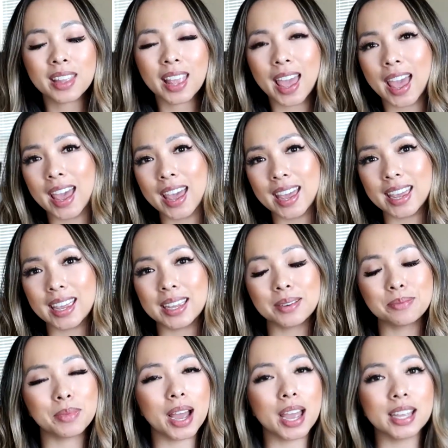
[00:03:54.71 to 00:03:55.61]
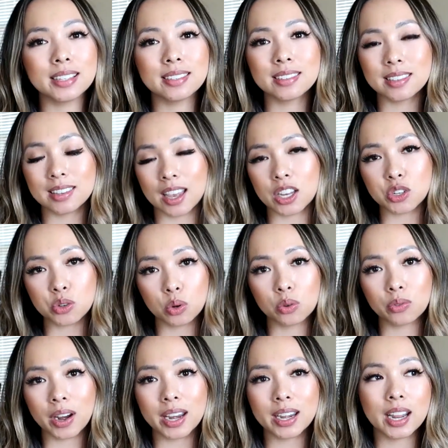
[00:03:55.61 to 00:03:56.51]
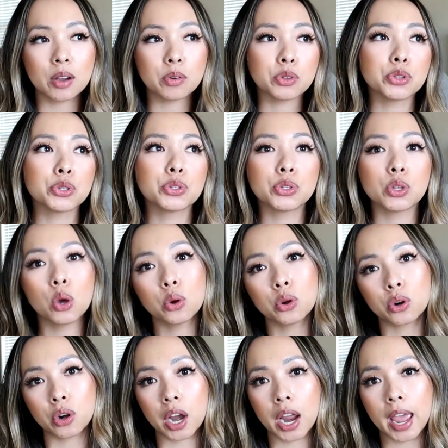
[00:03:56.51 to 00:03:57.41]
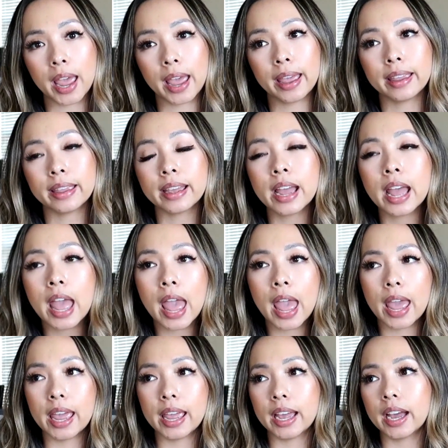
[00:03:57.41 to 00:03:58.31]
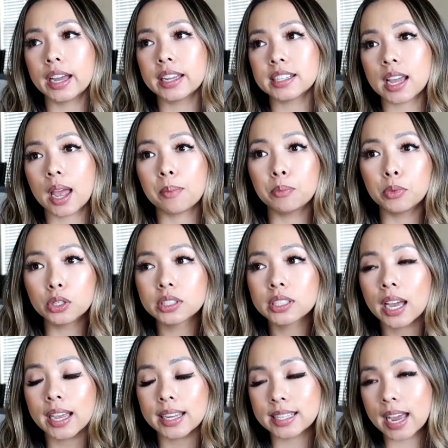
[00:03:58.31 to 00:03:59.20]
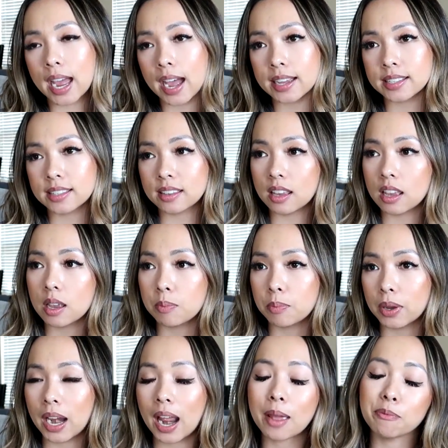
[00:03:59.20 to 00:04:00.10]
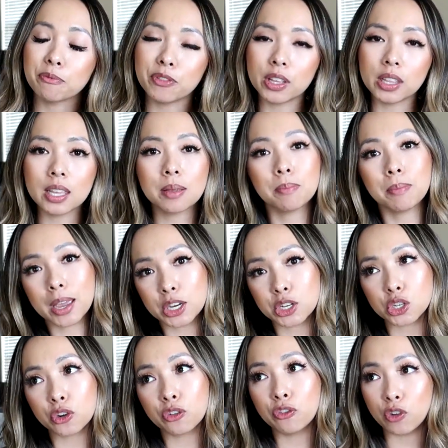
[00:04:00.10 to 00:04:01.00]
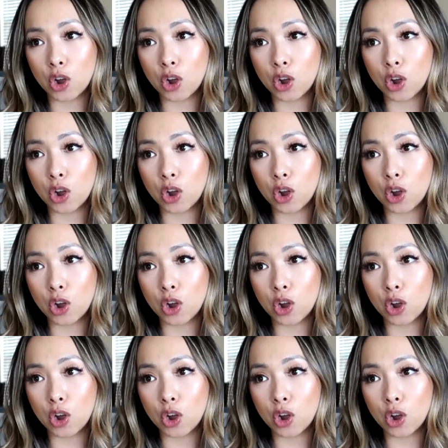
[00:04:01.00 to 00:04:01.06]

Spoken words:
hey, my schedule right now is so cray and I'm multitasking, but I'm feeling major